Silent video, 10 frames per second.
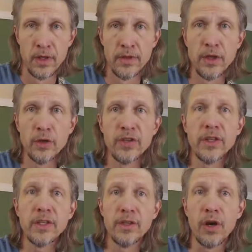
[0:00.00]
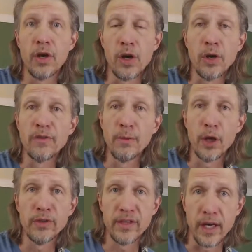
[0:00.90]
The notes on the guitar are from
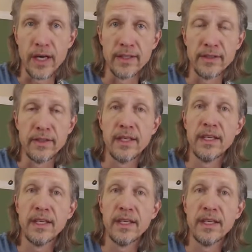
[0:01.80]
lowest to highest.